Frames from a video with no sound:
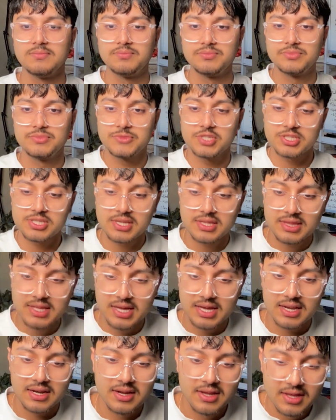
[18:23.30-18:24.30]
Just like
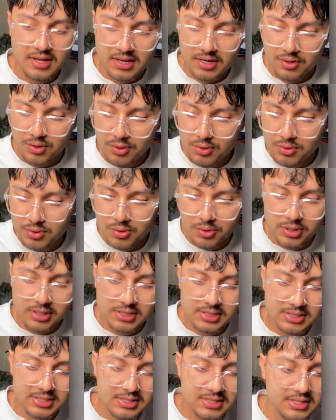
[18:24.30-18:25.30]
that. No
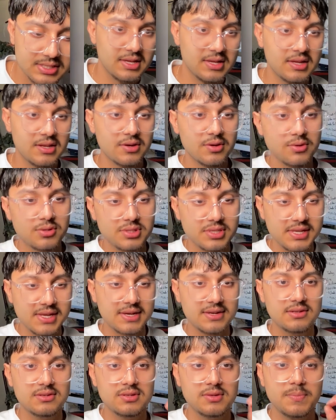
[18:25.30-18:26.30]
noise, no
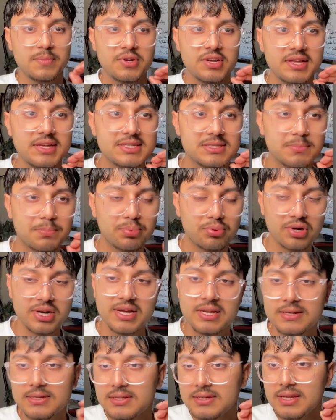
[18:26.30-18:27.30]
sound, but it's
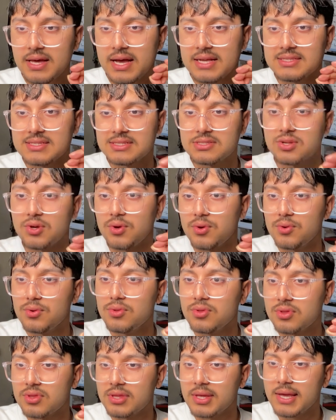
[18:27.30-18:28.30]
branded as its own
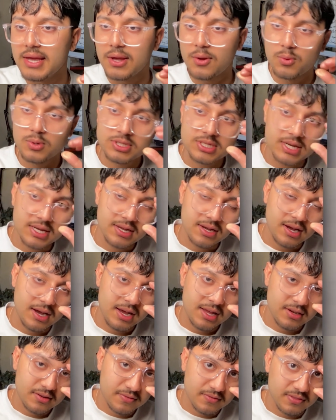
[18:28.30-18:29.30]
thing, which I
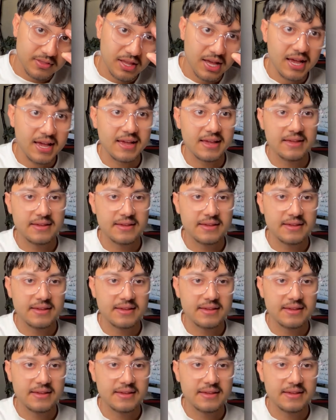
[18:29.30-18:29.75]
kind of like.